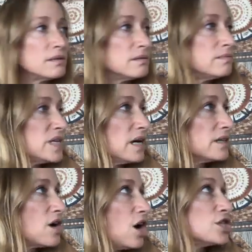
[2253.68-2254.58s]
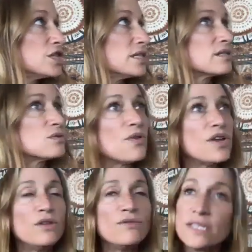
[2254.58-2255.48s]
the unconscious. Well, then
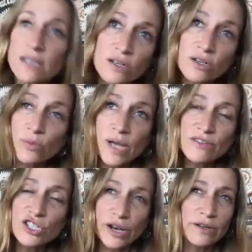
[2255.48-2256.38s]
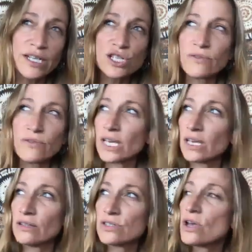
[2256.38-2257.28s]
all of a sudden we have a generation of
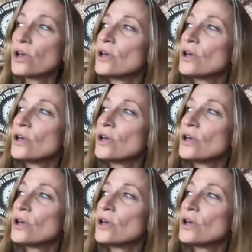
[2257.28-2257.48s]
kids